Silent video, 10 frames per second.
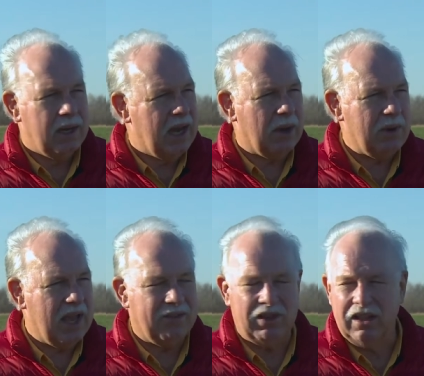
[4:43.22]
Now we
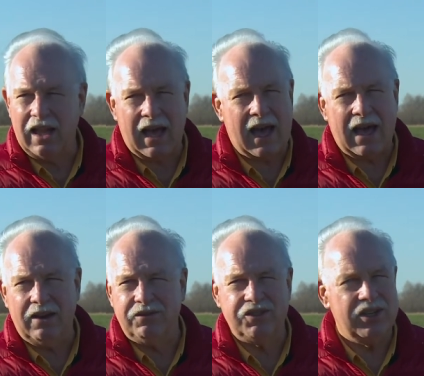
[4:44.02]
have a lot
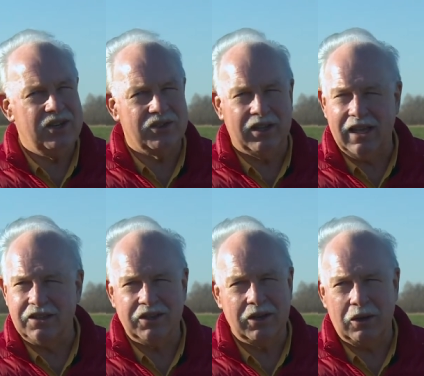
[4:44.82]
of season
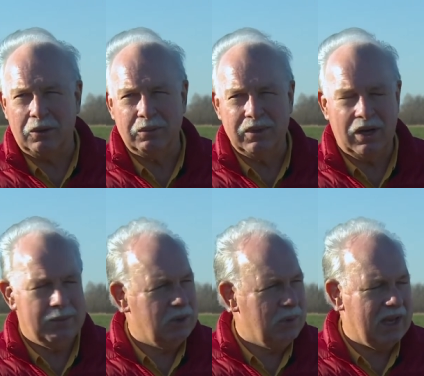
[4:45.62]
left to go. You know, I
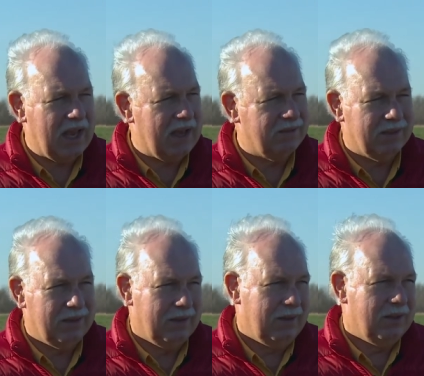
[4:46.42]
mean, we have
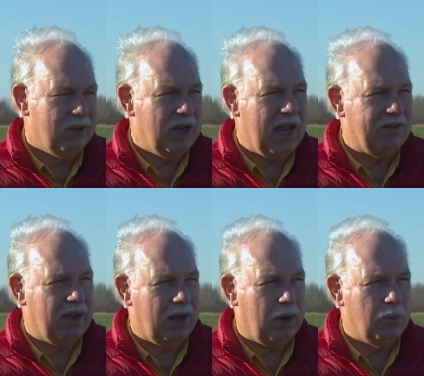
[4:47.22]
could have
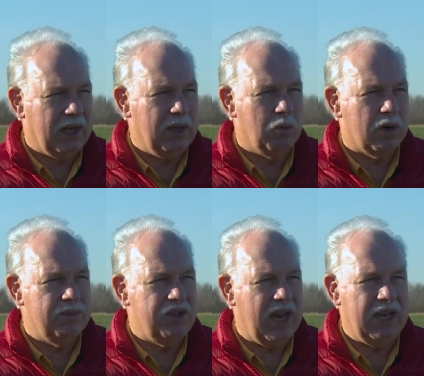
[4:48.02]
a really
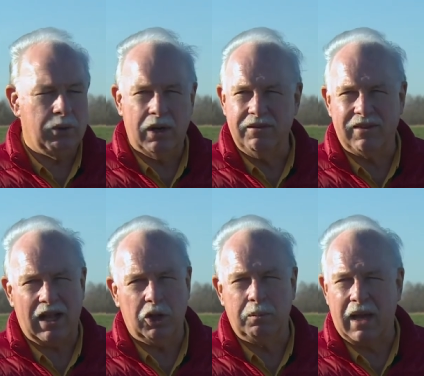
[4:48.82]
warm January
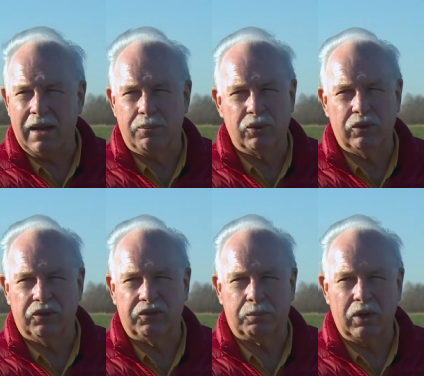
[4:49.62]
followed by a brutal
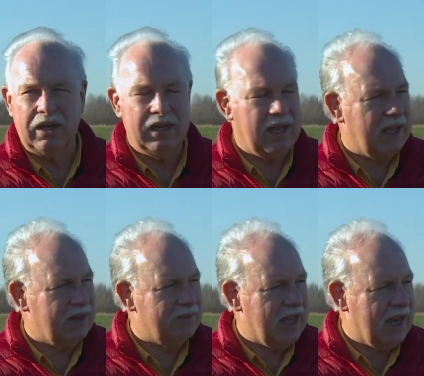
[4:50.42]
spring, and
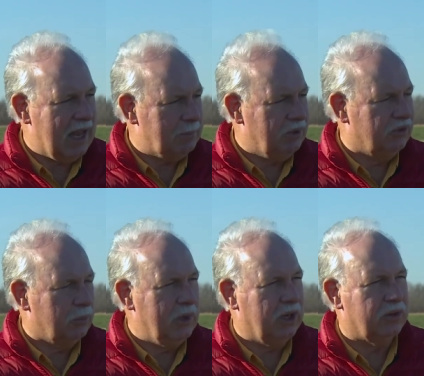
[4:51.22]
if that happens, the
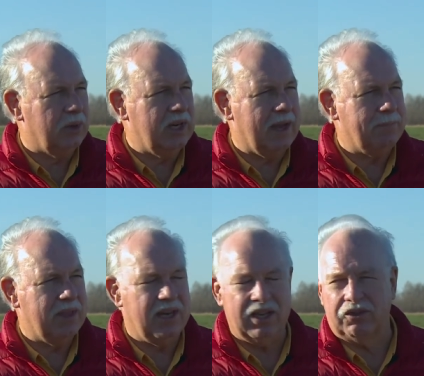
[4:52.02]
wheat will green up,
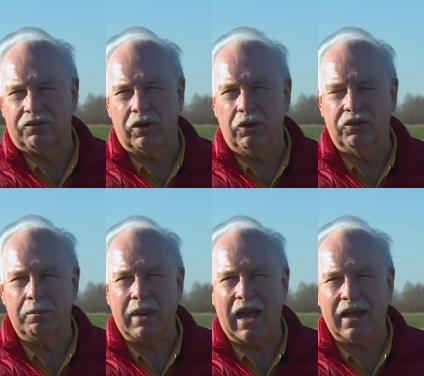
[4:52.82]
then it gets frozen
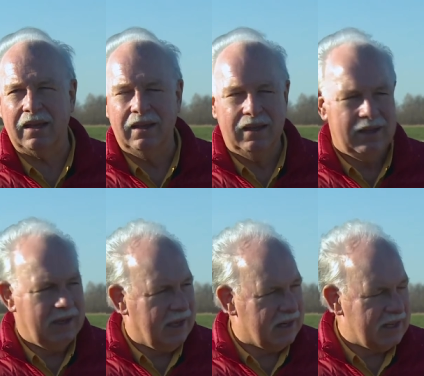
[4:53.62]
back,
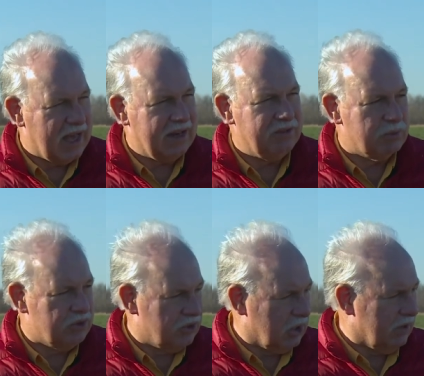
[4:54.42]
and a lot of the
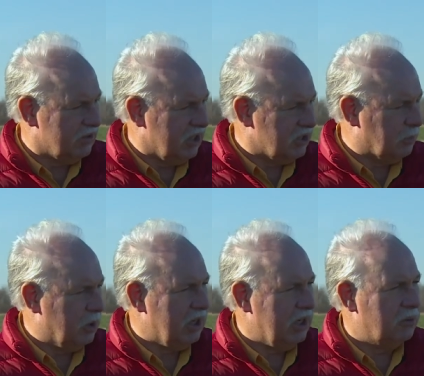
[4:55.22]
reserves that it's
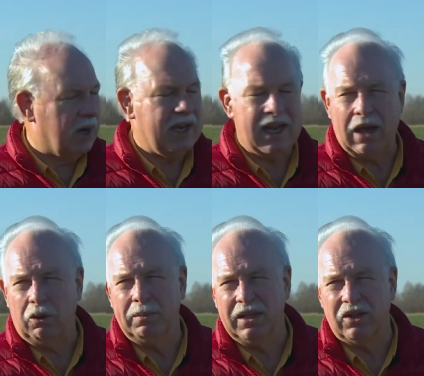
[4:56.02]
putting in right now
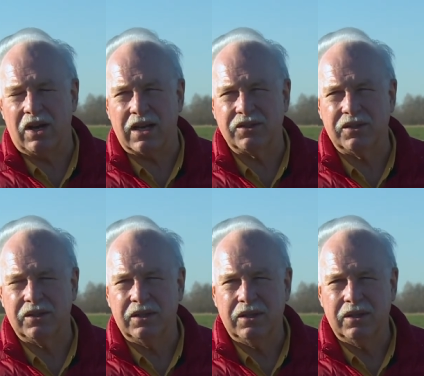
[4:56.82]
will be lost.